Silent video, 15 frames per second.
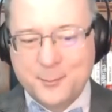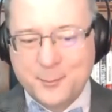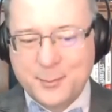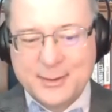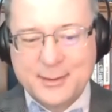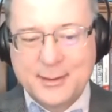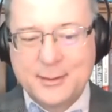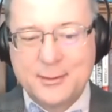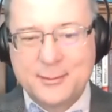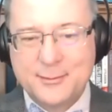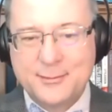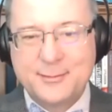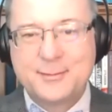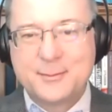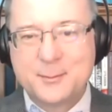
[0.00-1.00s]
but
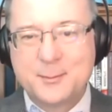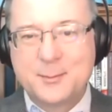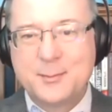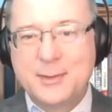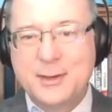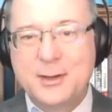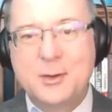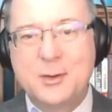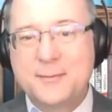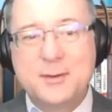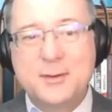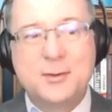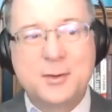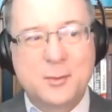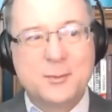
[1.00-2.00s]
there's, if
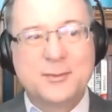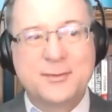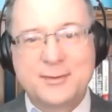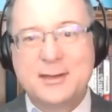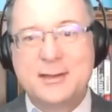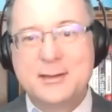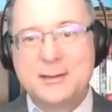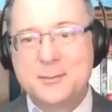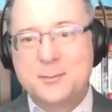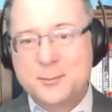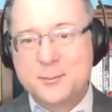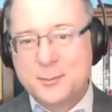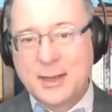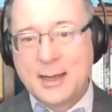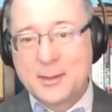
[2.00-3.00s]
you don't see
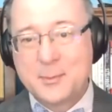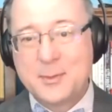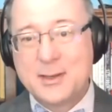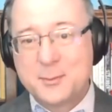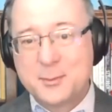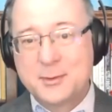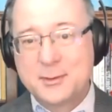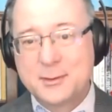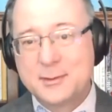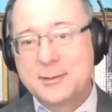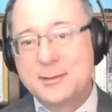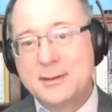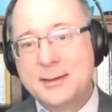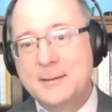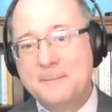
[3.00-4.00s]
black people
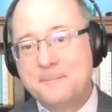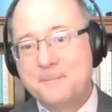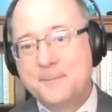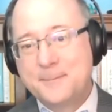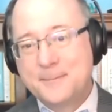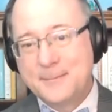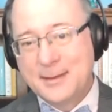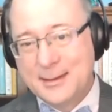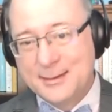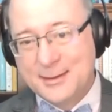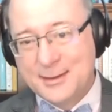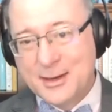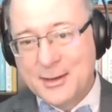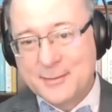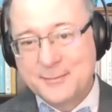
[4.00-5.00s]
in
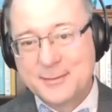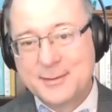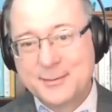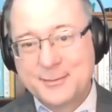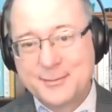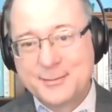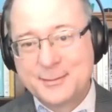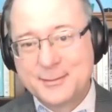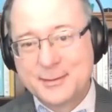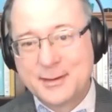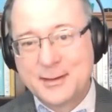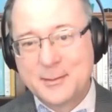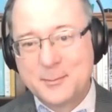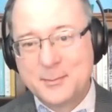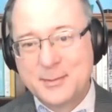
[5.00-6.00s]
the office,
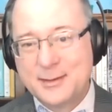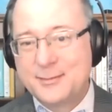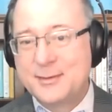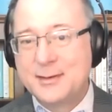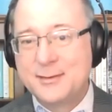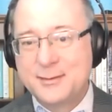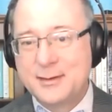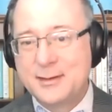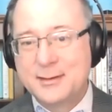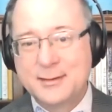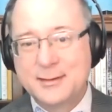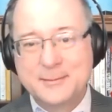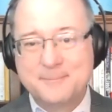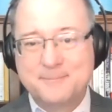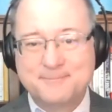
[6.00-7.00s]
it's easy
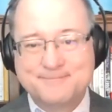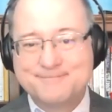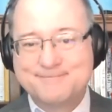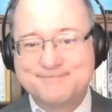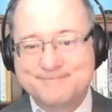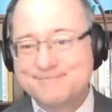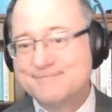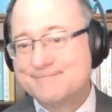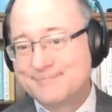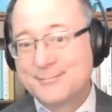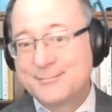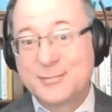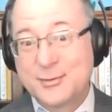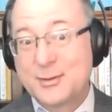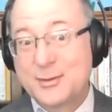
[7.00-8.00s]
to
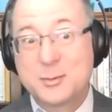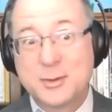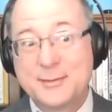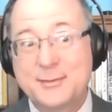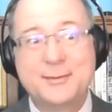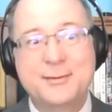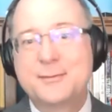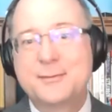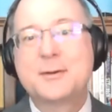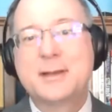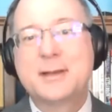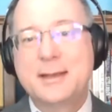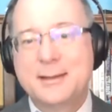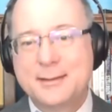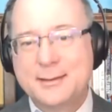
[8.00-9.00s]
for the presses to
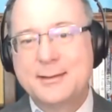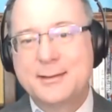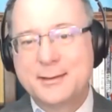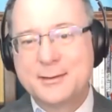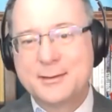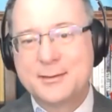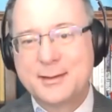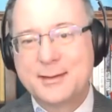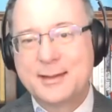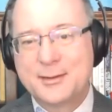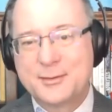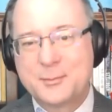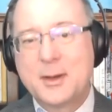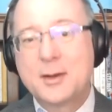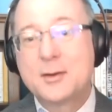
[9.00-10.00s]
forget
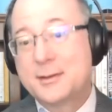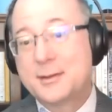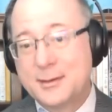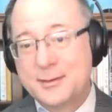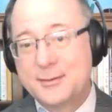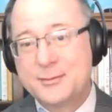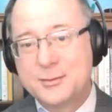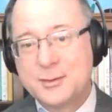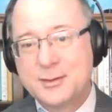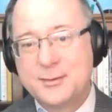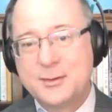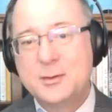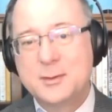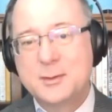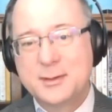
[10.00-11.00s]
that's part of the history
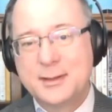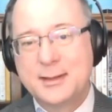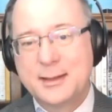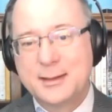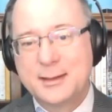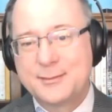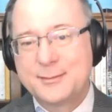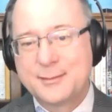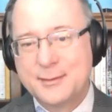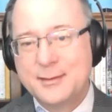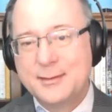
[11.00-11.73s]
too, and that's